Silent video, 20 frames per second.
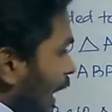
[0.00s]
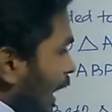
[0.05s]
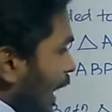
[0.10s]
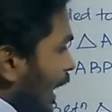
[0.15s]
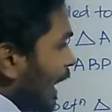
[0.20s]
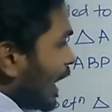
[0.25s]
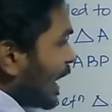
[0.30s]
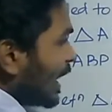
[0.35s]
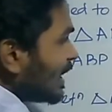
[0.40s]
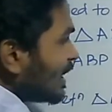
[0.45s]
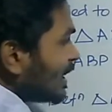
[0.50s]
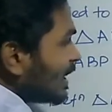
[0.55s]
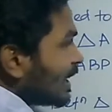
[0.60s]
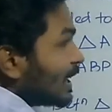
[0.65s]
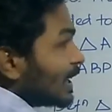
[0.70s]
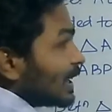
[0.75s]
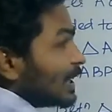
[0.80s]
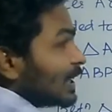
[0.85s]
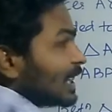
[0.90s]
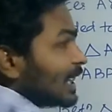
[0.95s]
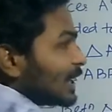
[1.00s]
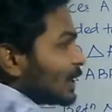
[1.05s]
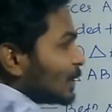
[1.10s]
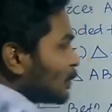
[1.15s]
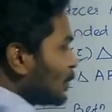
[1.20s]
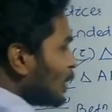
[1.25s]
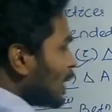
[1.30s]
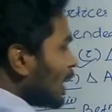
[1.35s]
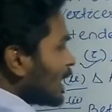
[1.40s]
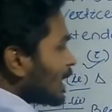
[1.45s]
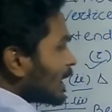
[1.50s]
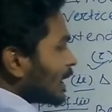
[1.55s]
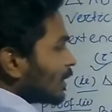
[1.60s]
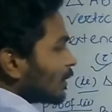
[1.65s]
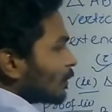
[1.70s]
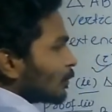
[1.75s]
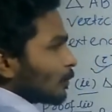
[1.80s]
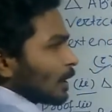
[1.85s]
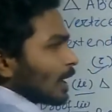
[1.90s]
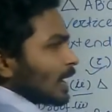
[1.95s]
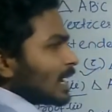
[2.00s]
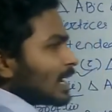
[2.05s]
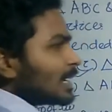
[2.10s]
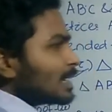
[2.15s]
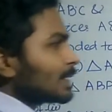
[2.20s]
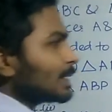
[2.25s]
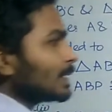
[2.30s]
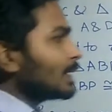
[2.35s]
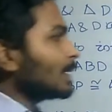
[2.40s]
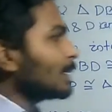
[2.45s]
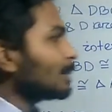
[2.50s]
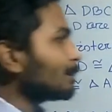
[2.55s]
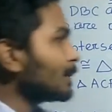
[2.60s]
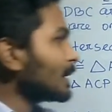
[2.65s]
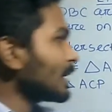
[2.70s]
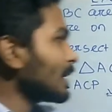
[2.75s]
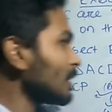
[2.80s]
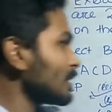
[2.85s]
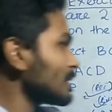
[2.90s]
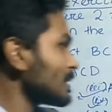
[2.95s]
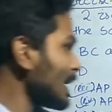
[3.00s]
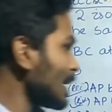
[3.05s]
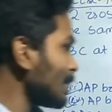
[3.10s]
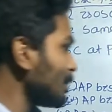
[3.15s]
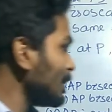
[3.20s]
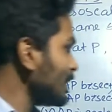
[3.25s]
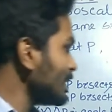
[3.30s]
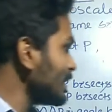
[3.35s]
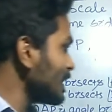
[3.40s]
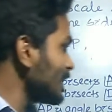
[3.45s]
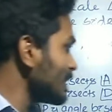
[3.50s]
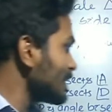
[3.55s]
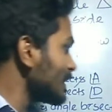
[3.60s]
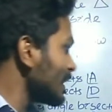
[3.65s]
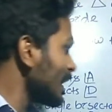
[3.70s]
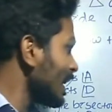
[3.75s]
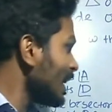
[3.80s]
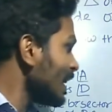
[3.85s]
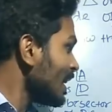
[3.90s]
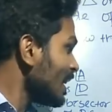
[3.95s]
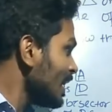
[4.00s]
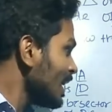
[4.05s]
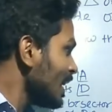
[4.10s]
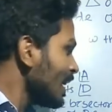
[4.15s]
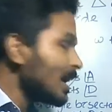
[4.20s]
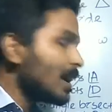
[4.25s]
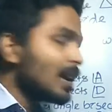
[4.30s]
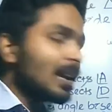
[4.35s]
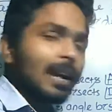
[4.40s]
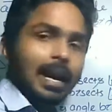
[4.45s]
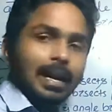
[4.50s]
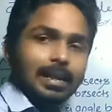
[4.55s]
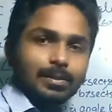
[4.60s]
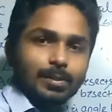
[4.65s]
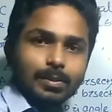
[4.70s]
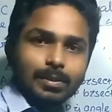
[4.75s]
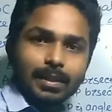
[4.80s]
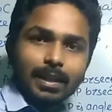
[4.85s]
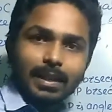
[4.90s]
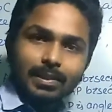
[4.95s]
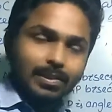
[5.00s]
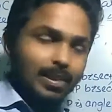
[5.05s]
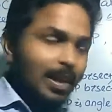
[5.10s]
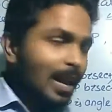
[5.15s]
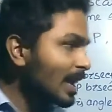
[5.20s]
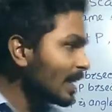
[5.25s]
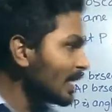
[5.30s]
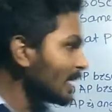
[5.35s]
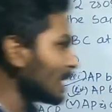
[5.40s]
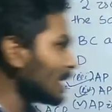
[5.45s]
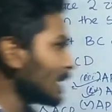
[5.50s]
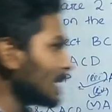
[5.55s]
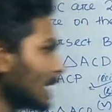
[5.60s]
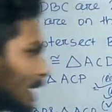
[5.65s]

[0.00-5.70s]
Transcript: are equal. Why? Because ABC is an isosceles triangle